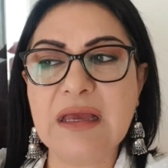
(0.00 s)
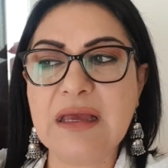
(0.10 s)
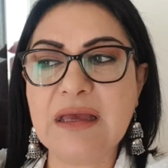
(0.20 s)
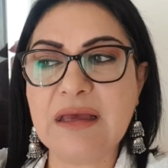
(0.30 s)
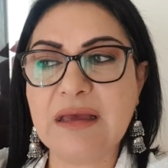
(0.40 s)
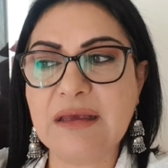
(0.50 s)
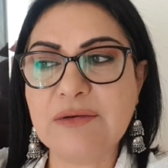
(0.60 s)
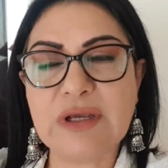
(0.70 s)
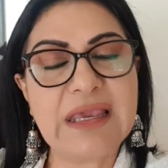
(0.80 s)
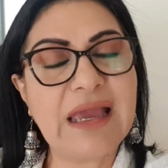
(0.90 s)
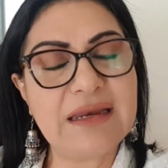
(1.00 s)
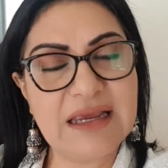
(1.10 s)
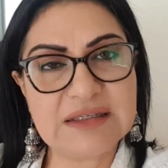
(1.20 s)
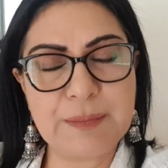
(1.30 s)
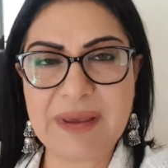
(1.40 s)
You can
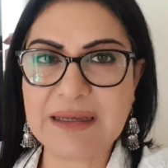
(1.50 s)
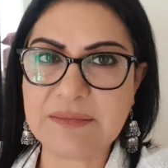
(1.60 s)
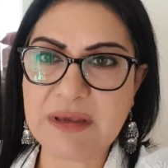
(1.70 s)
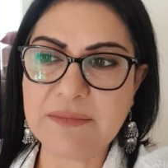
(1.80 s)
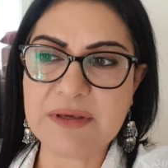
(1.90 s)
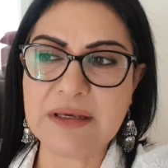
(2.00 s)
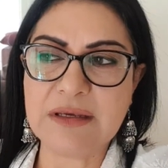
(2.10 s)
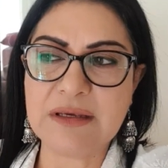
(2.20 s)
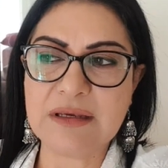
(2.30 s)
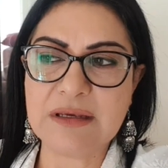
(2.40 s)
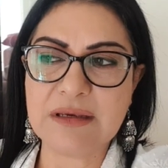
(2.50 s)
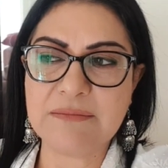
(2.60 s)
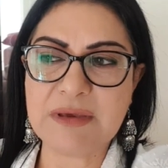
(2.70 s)
expect, maybe